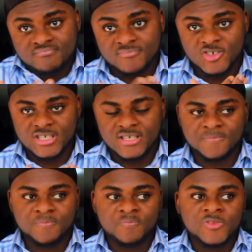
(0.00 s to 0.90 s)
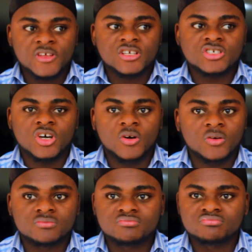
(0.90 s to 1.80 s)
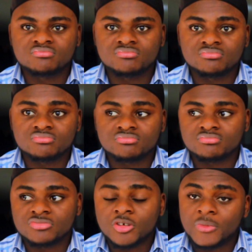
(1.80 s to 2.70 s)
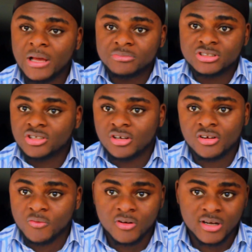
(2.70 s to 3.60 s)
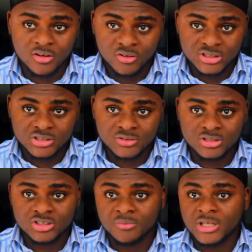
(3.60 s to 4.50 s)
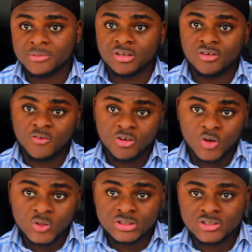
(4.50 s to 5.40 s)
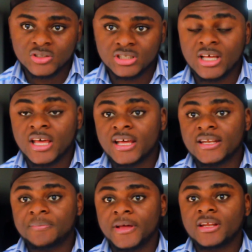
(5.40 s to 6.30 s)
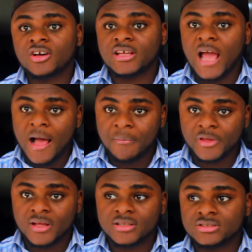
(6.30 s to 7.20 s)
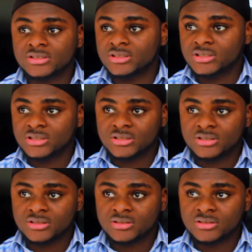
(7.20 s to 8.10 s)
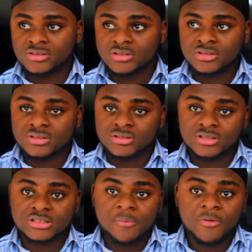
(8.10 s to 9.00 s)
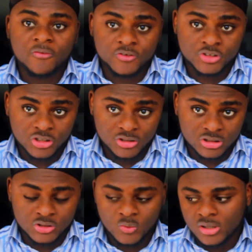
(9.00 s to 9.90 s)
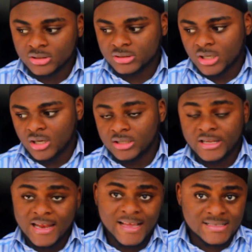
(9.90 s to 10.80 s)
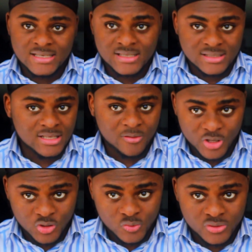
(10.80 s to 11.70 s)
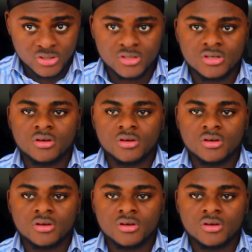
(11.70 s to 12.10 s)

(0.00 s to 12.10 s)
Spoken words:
You see, so sometimes there's not a lot of work that goes into it. Sometimes a lot of work goes into it, depending on the ambience, the type of shoot it was, the lightings that were used,